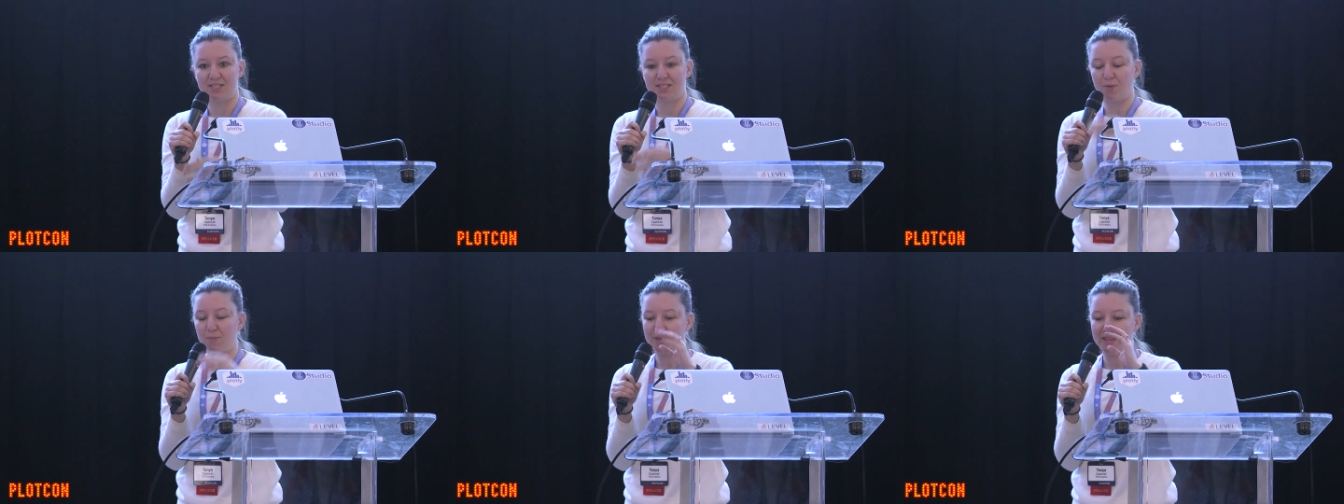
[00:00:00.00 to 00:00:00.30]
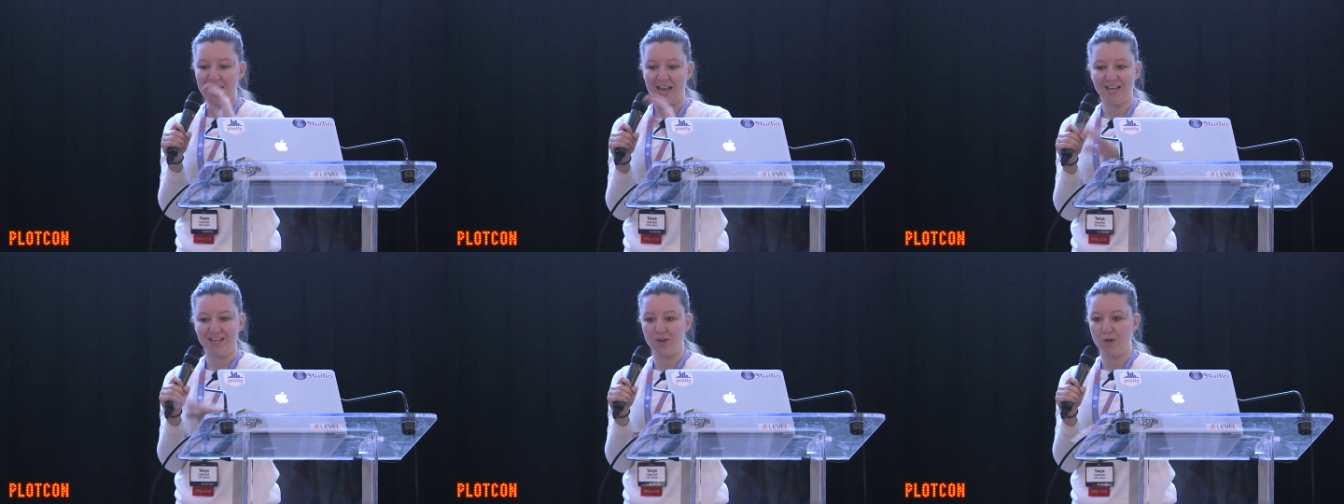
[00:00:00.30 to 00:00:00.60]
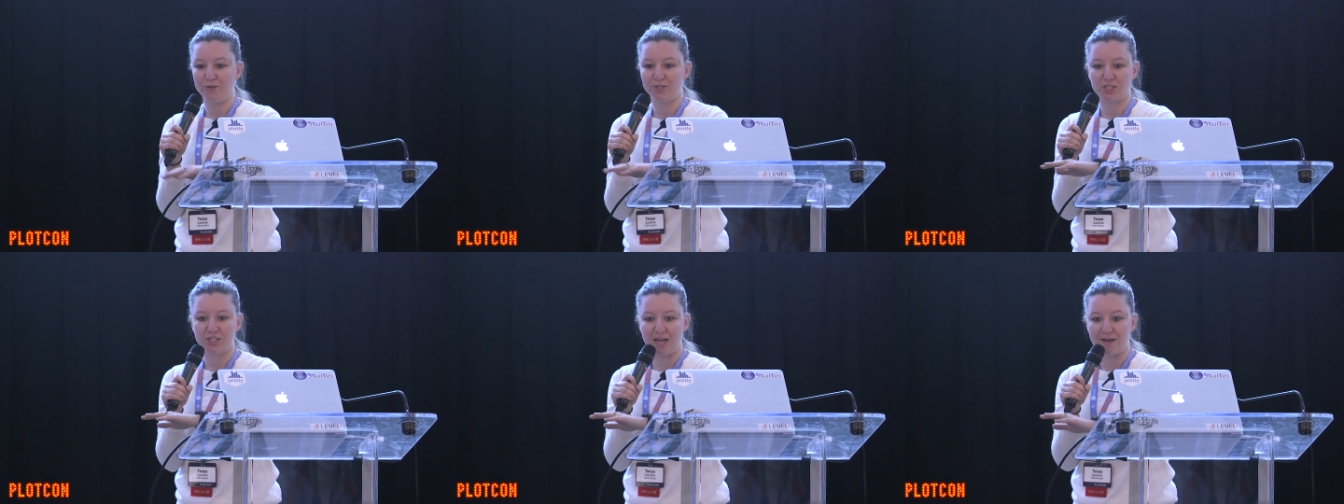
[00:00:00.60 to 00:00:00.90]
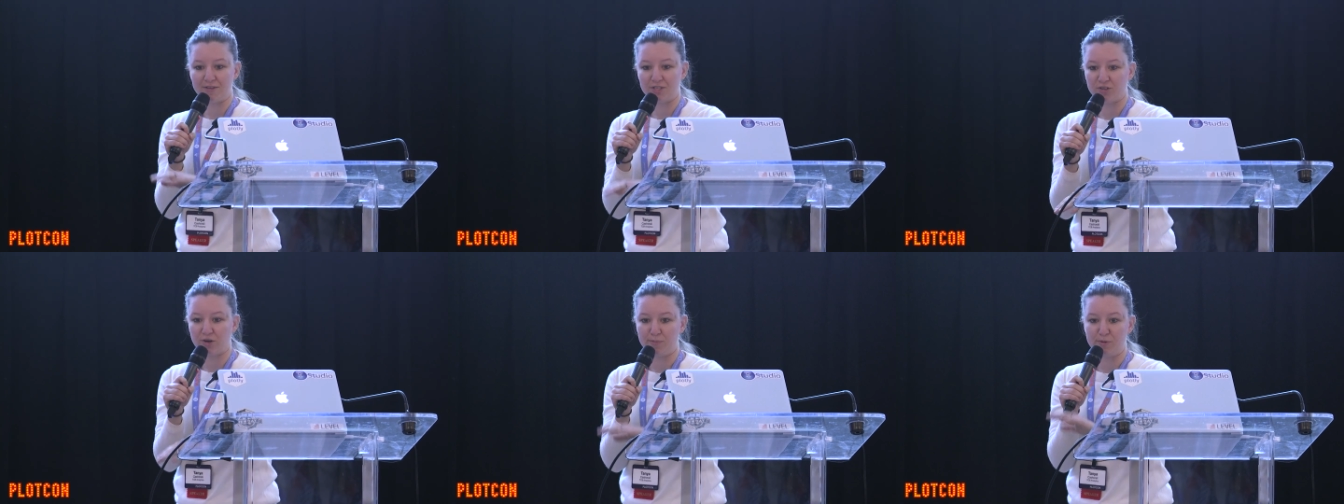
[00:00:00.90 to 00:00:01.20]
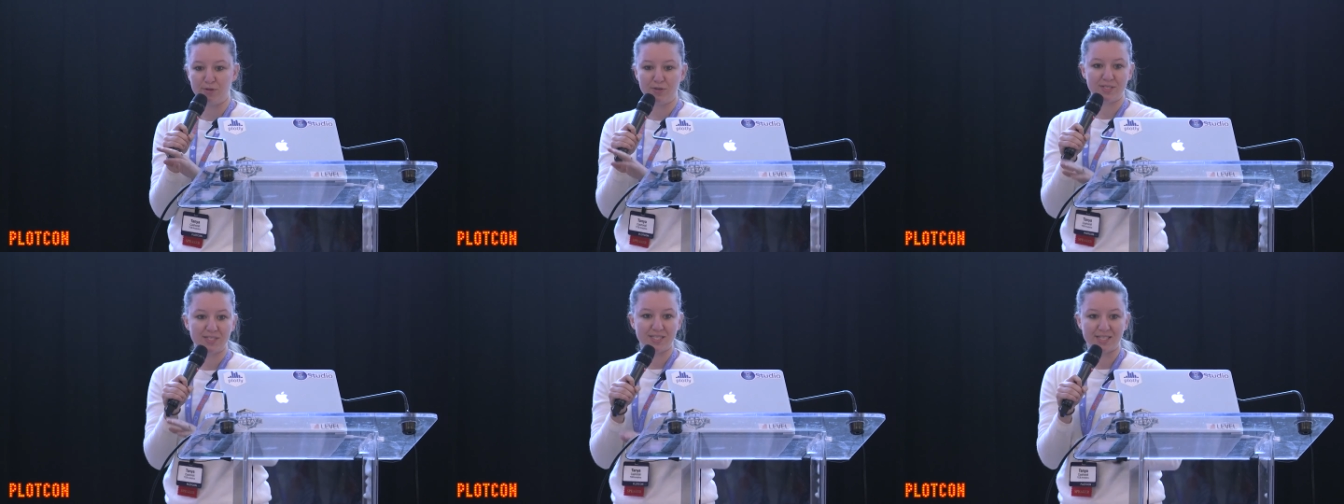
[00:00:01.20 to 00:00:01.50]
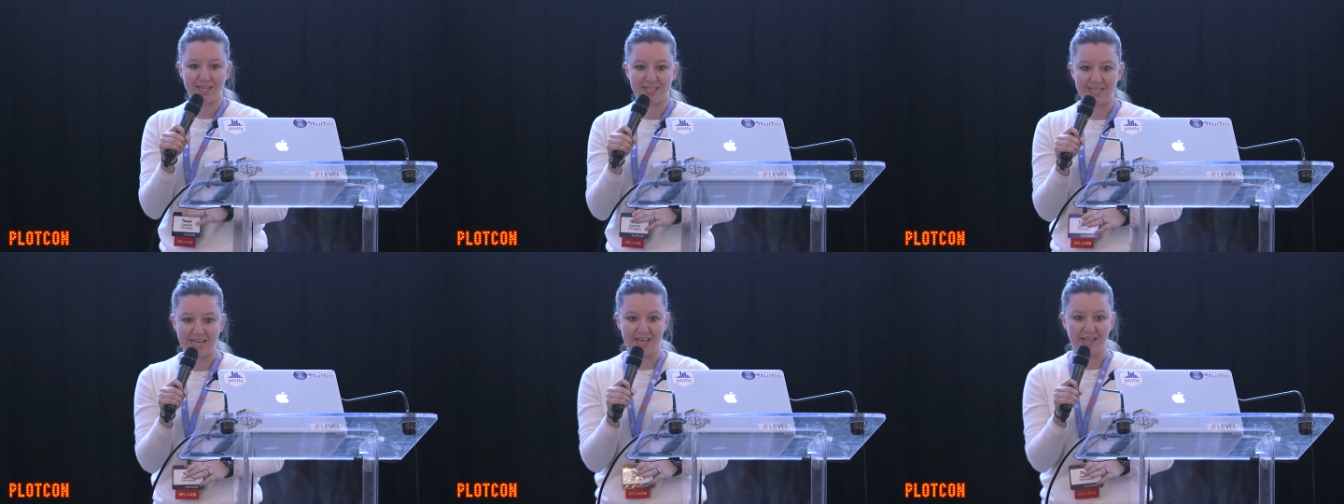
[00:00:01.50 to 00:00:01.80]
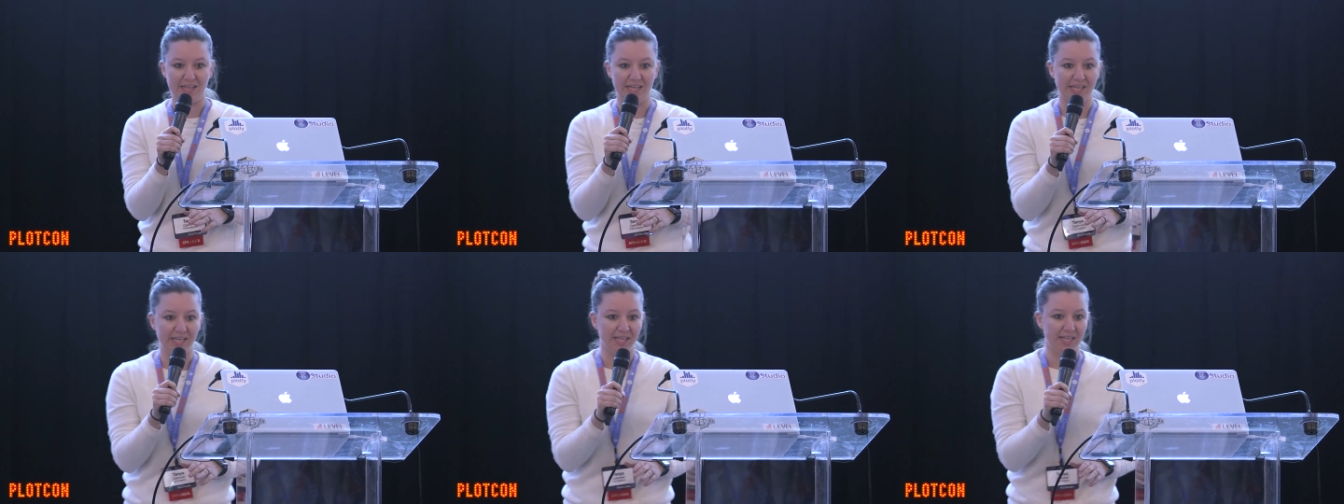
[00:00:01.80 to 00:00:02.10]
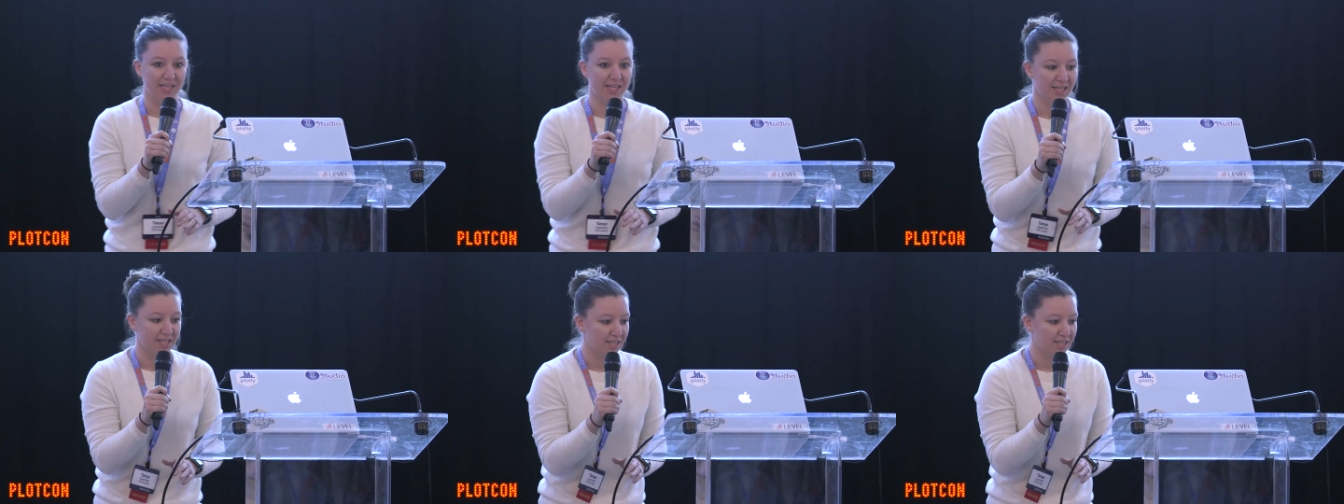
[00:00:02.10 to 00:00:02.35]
someone that knows JavaScript, uses it daily,